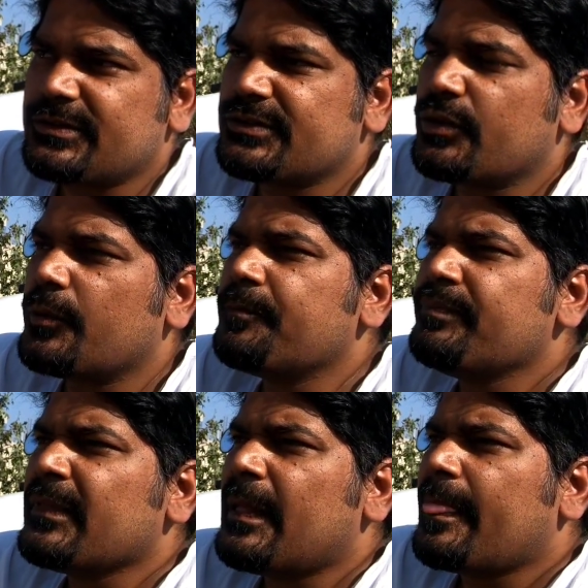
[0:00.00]
So
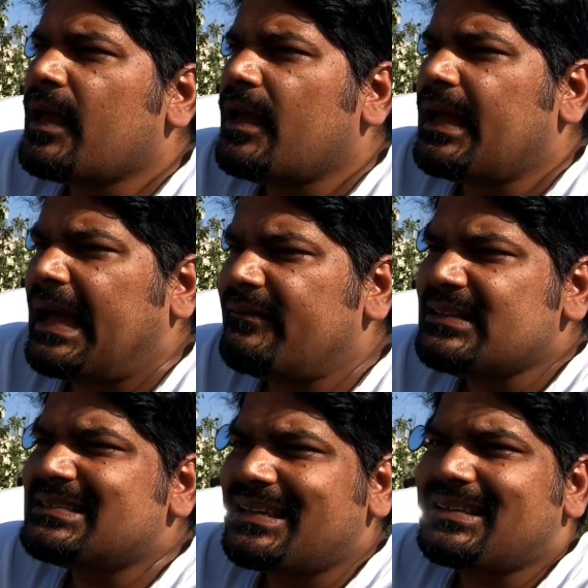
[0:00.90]

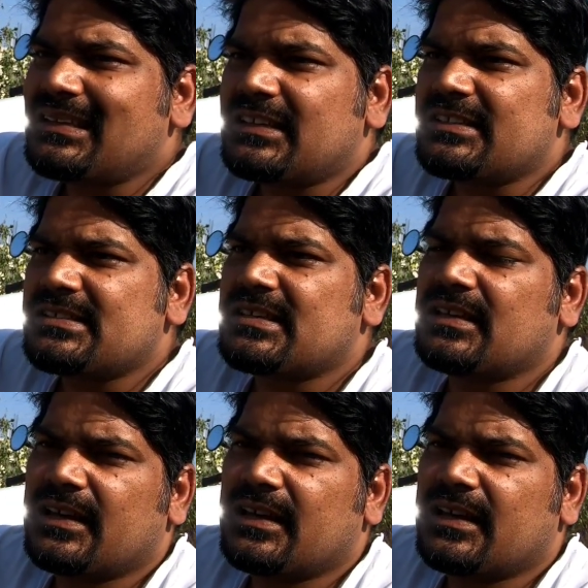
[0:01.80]
having said this,